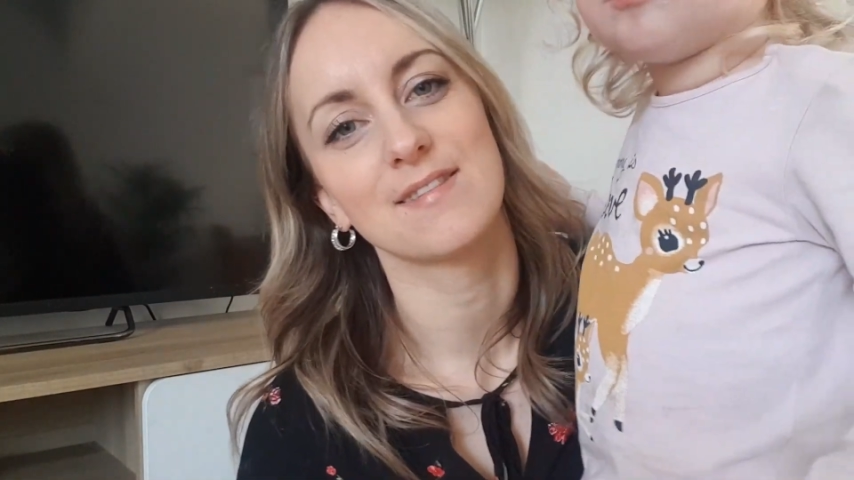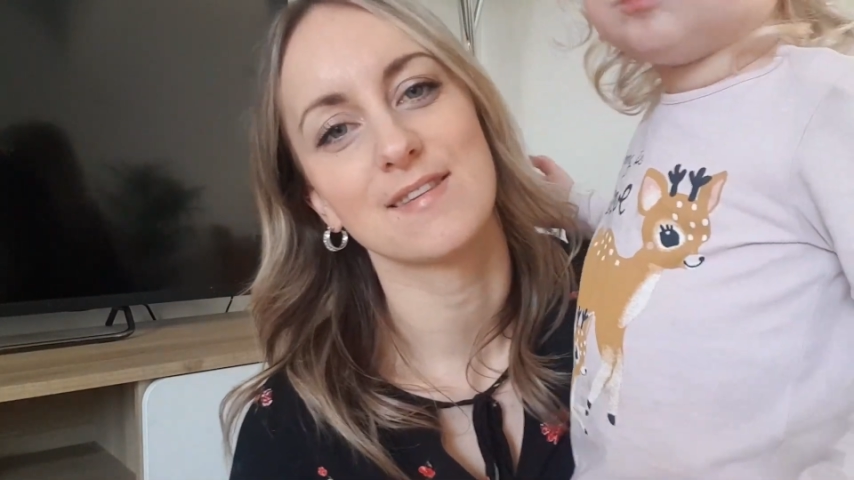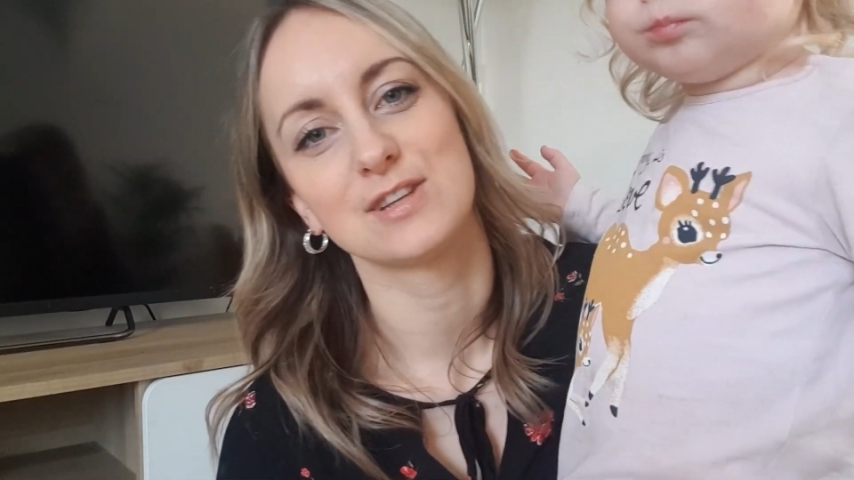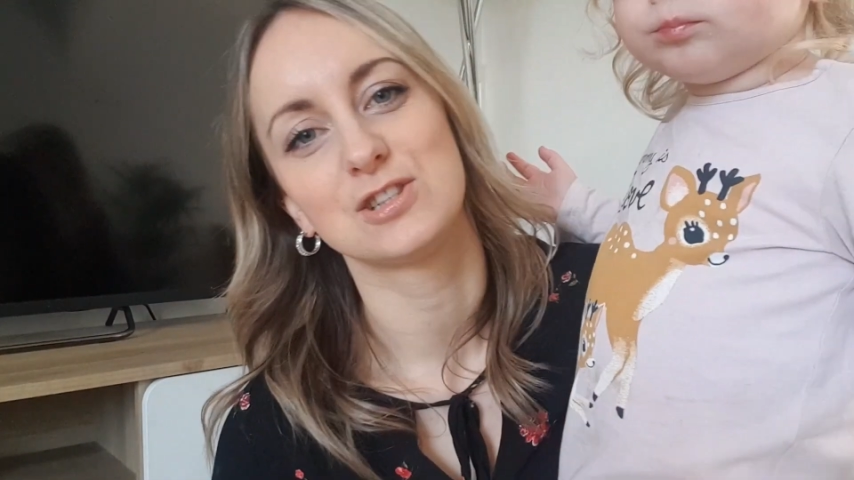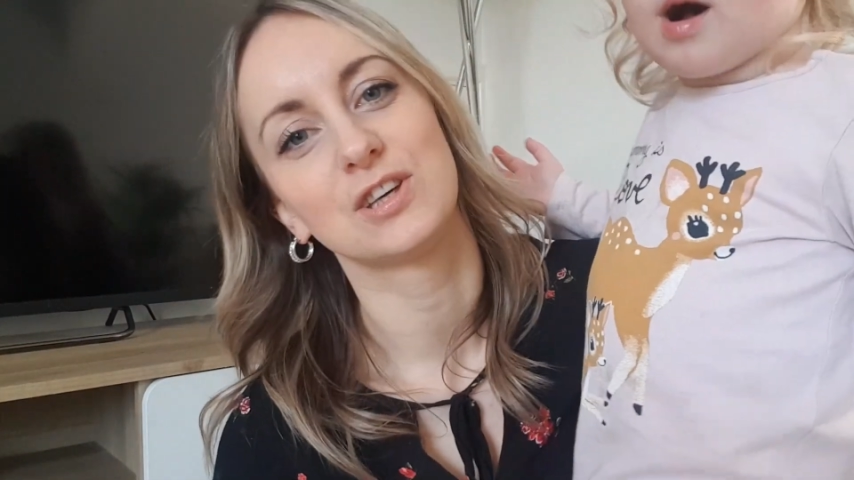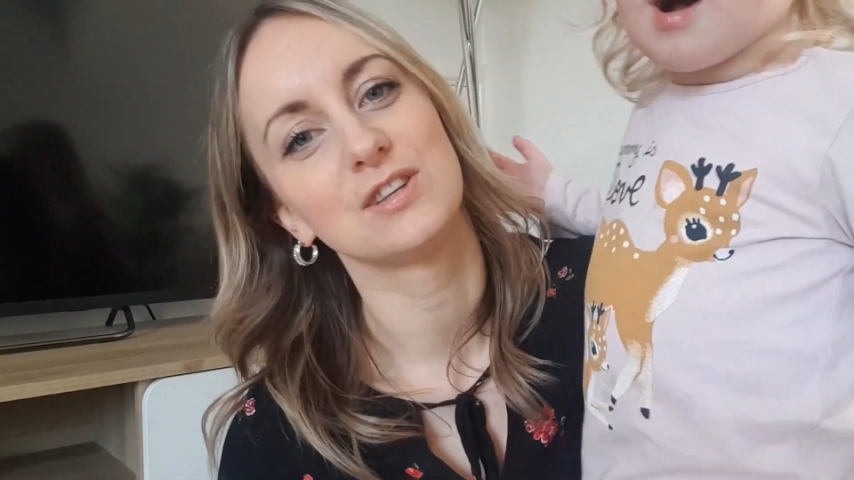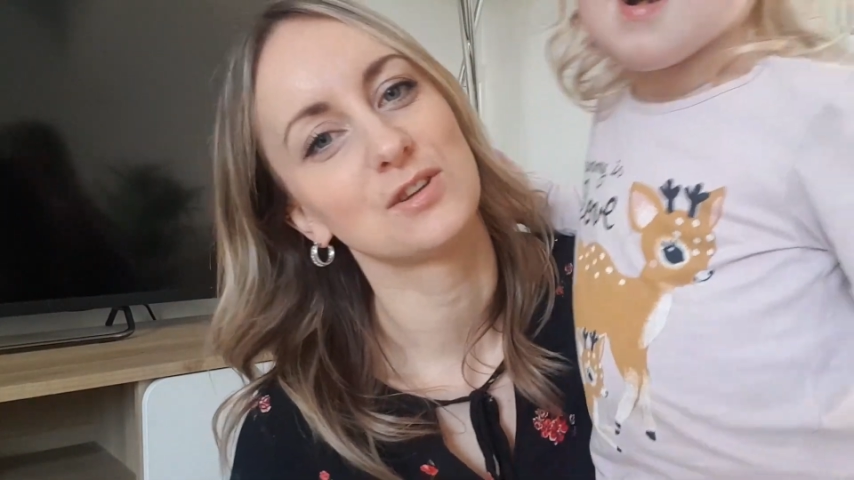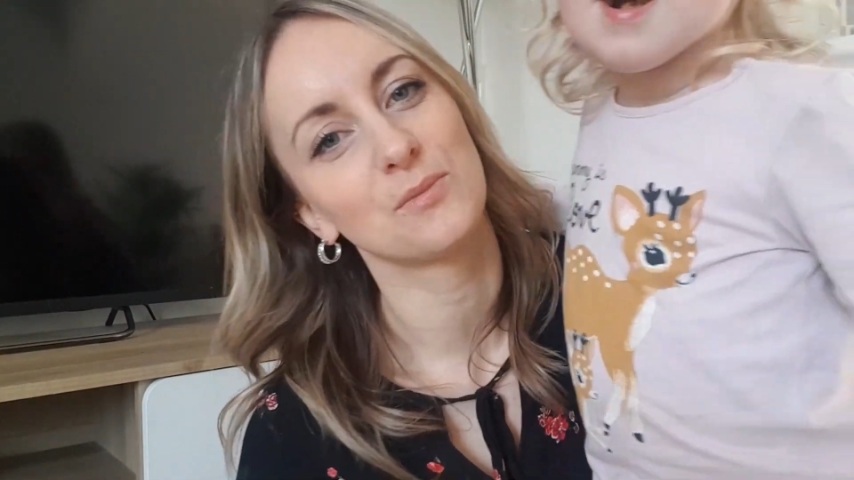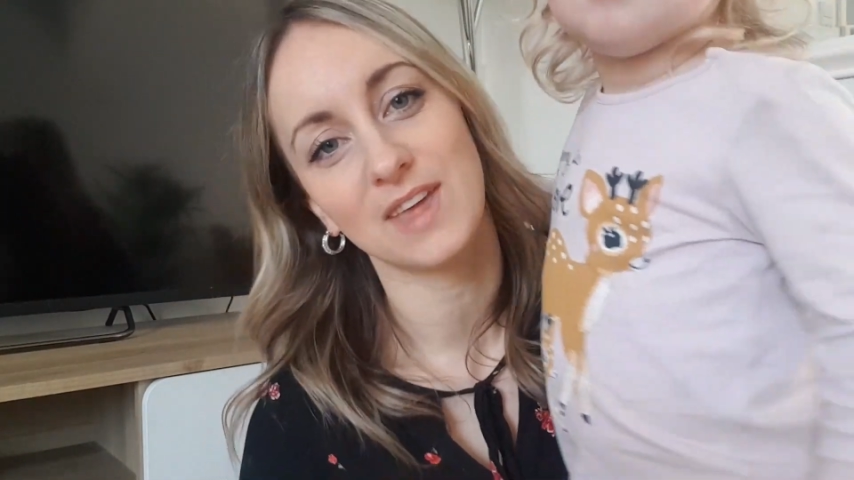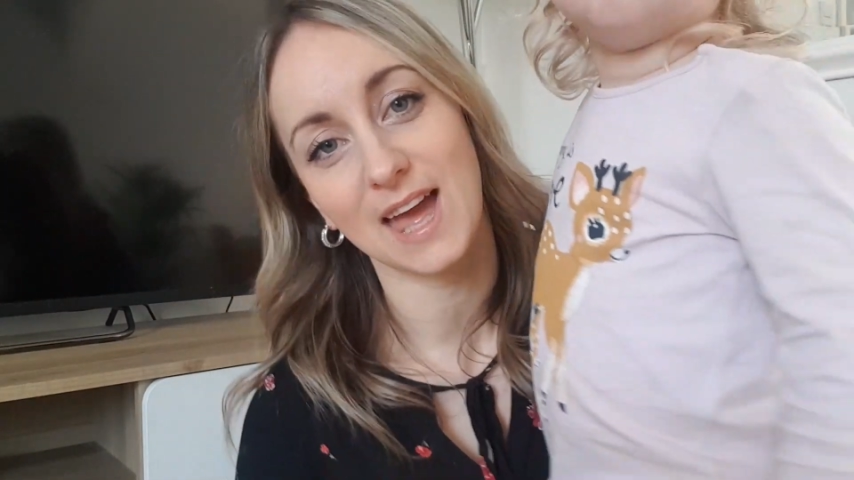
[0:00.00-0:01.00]
as I said, you can do
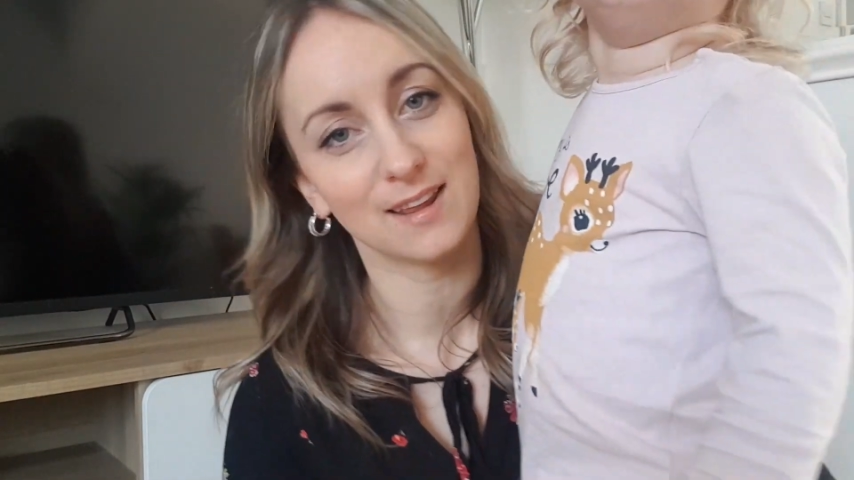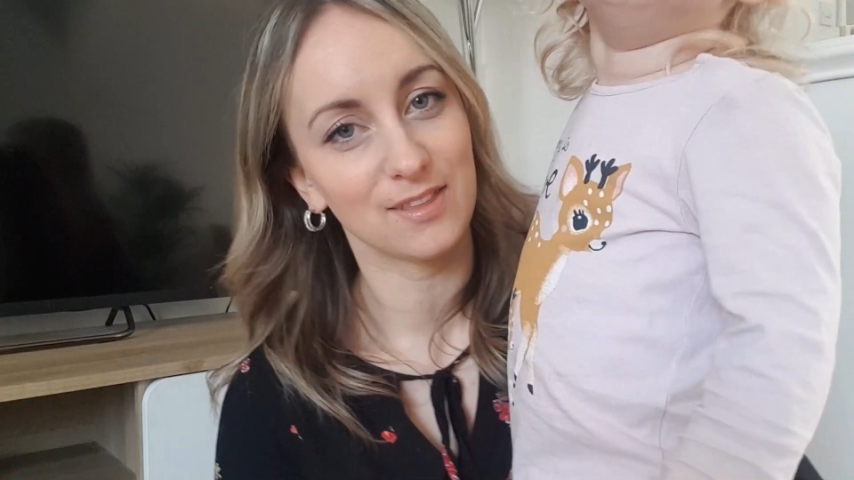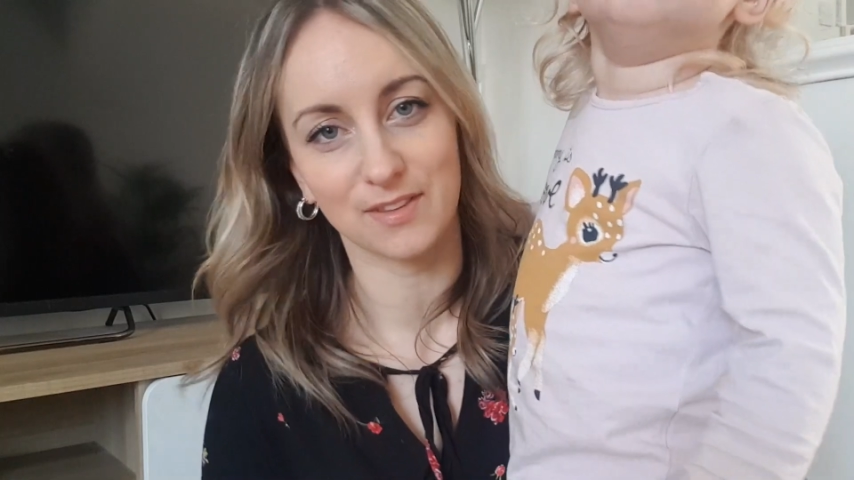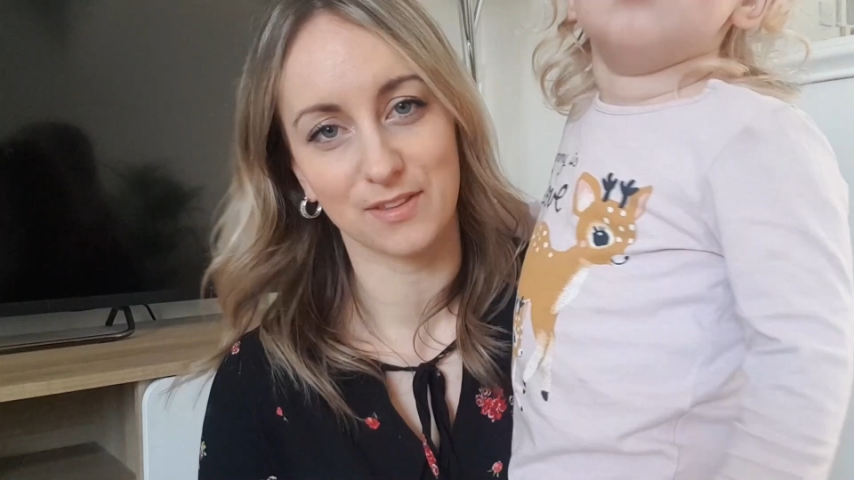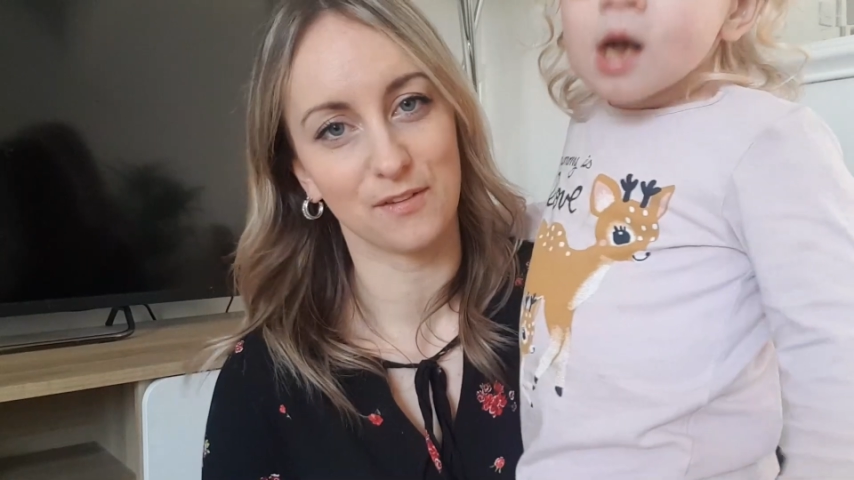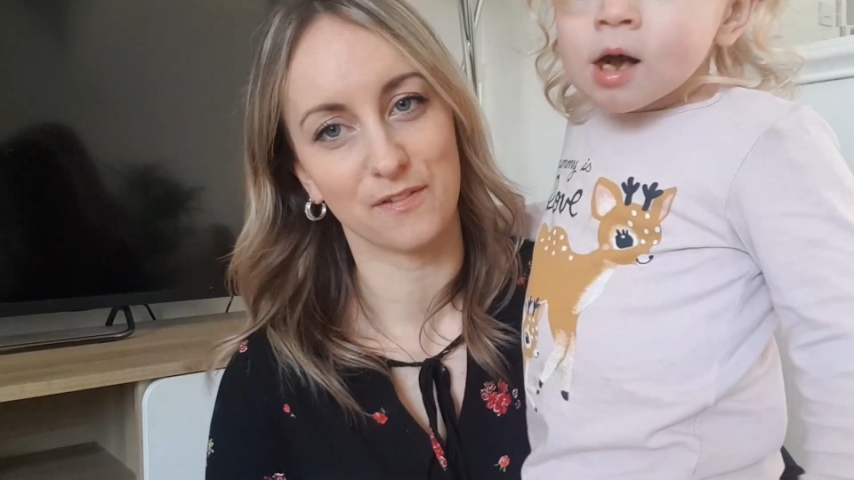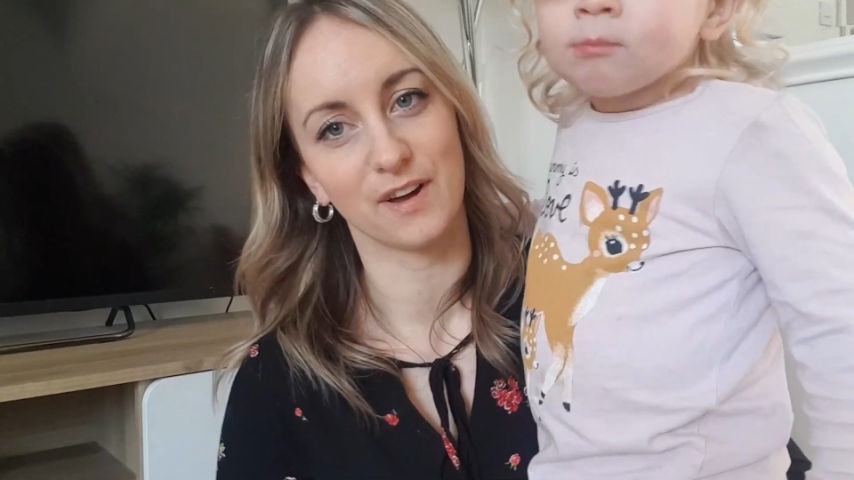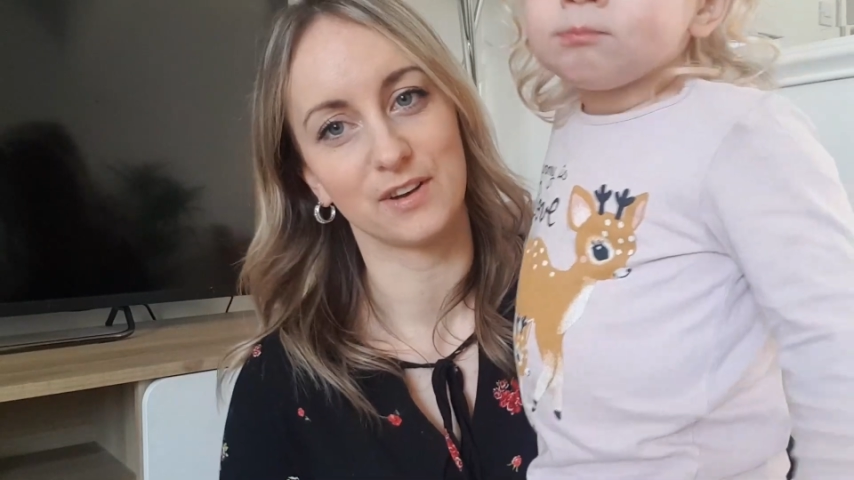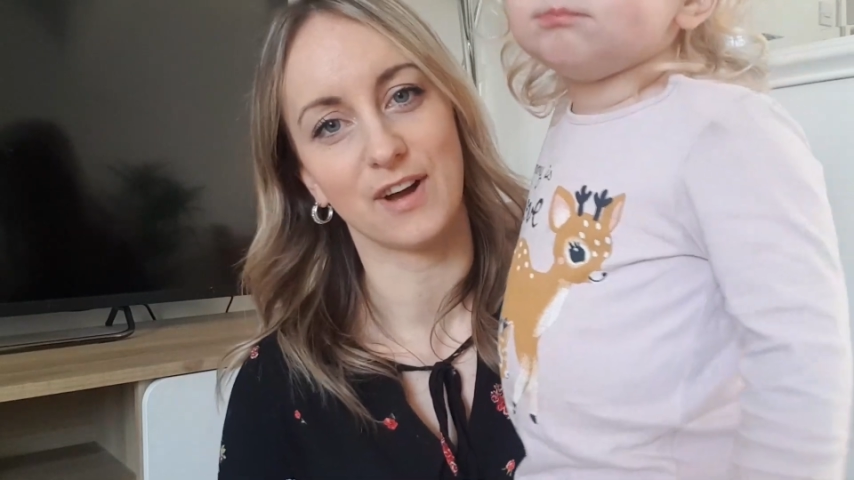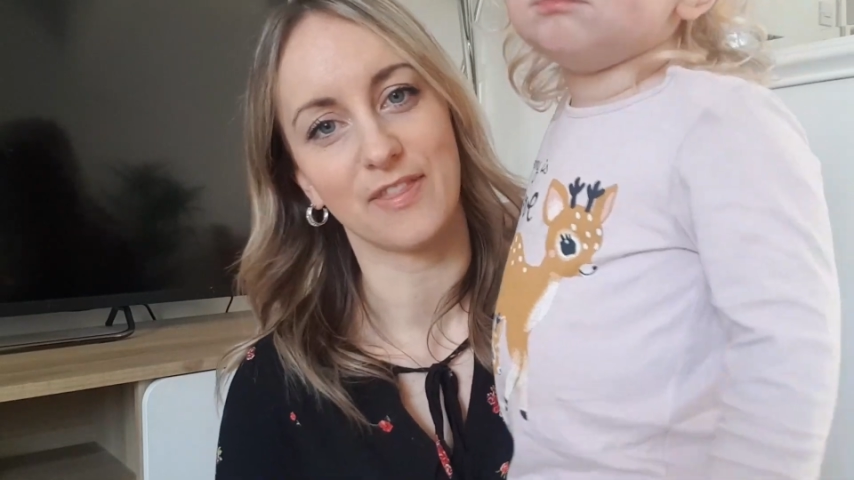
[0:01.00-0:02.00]
it with anything that you
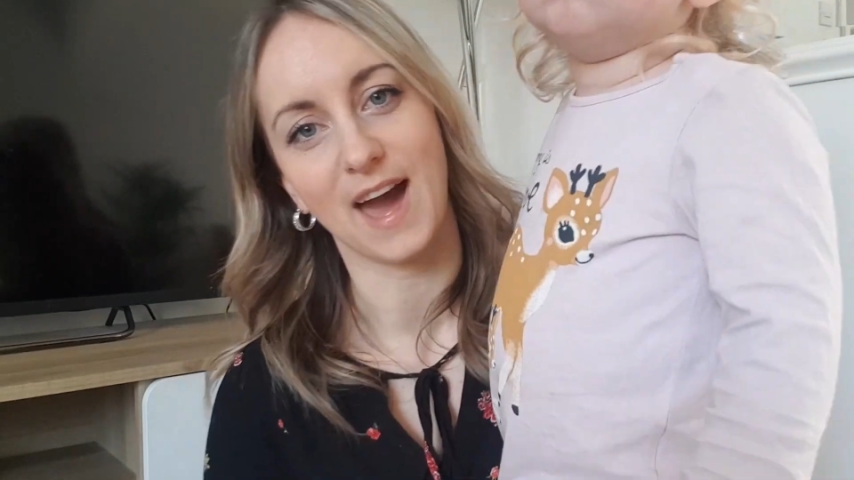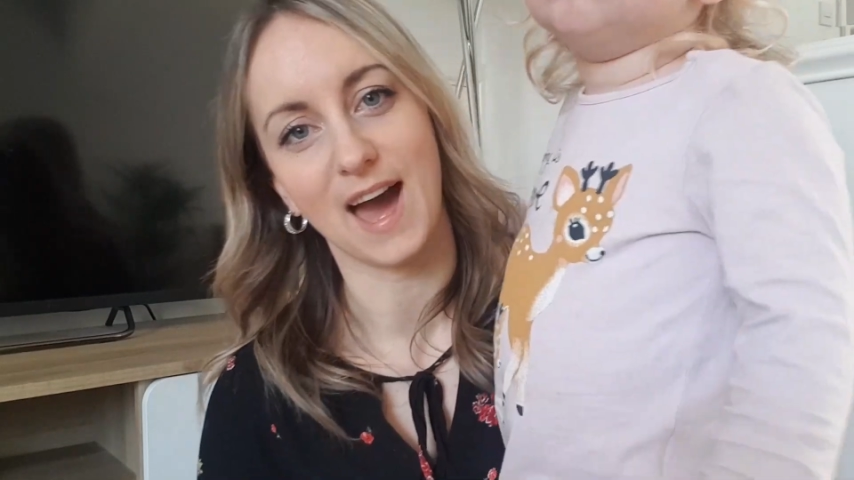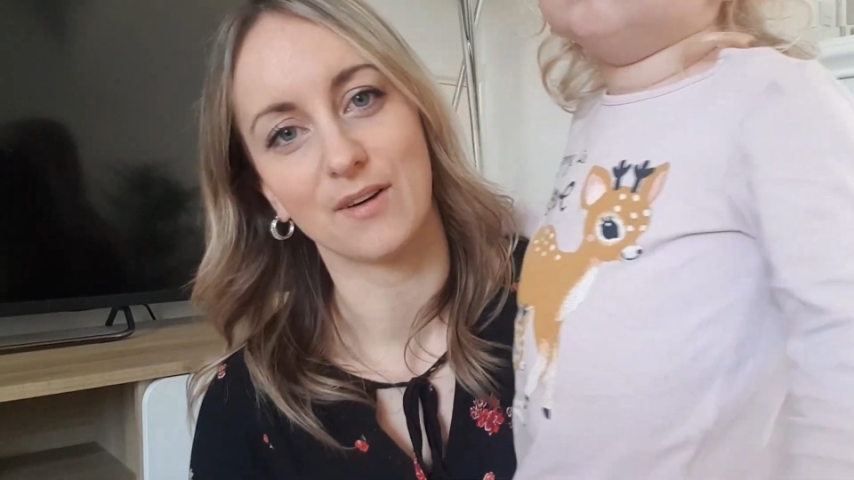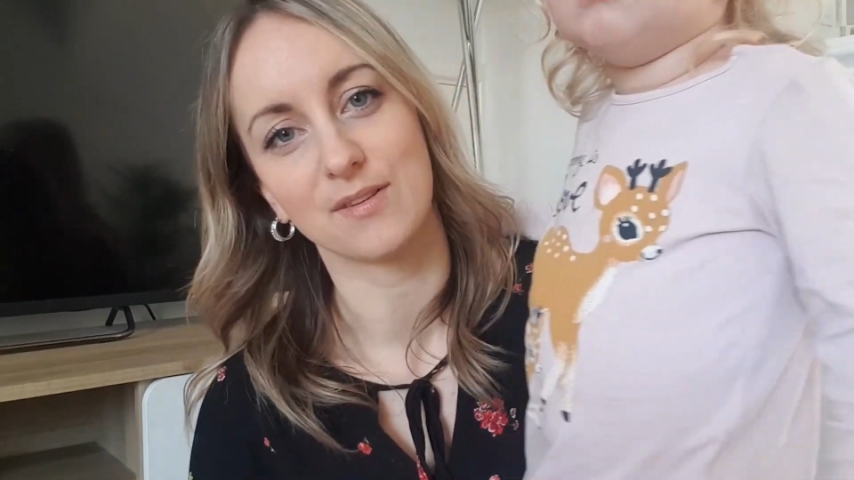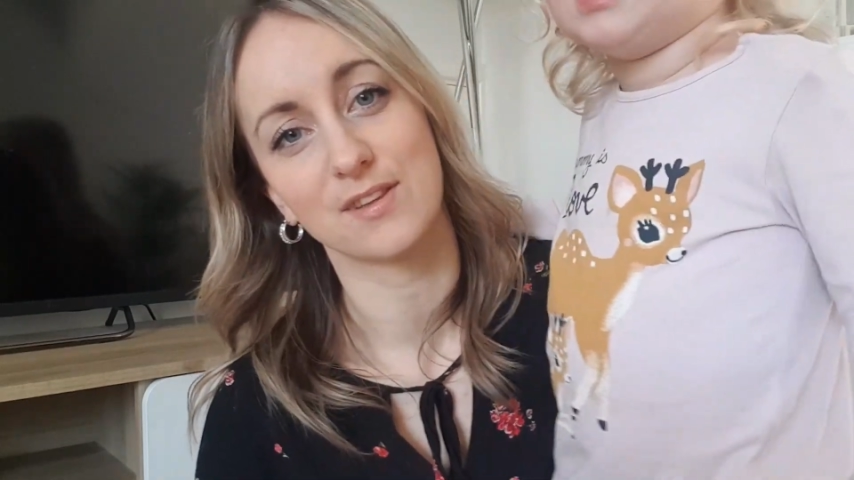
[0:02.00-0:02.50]
find around the house.